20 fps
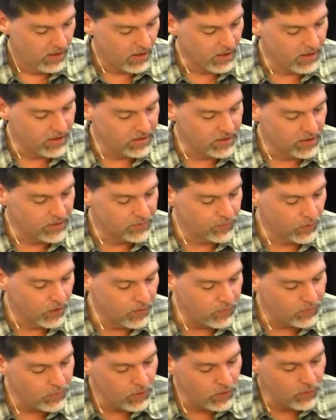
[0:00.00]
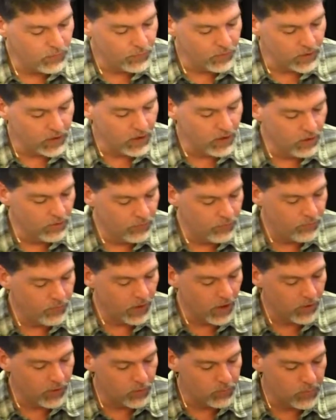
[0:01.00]
And he says, For if you forgive
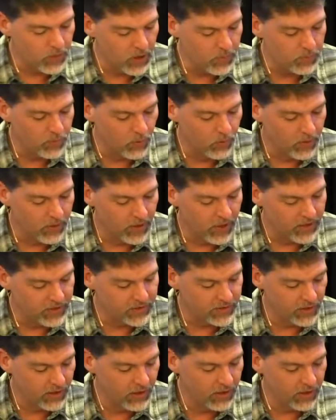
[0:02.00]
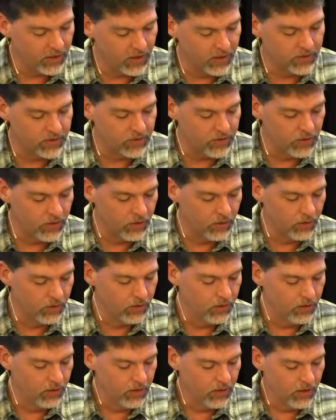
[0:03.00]
other people when they sin against
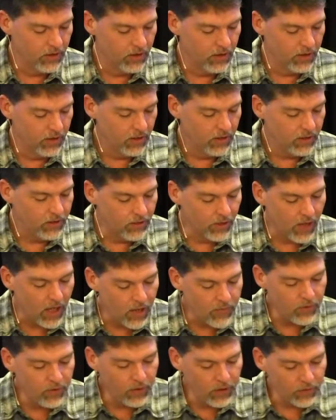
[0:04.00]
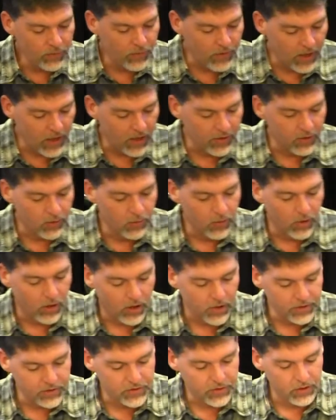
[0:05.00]
you, your heavenly Father will
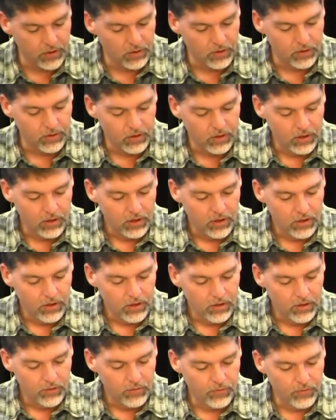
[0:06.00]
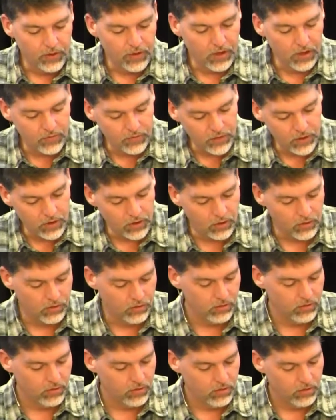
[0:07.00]
also forgive you.
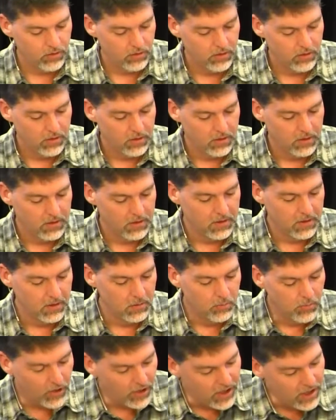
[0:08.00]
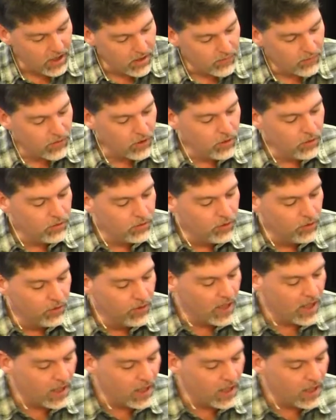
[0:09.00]
But if you do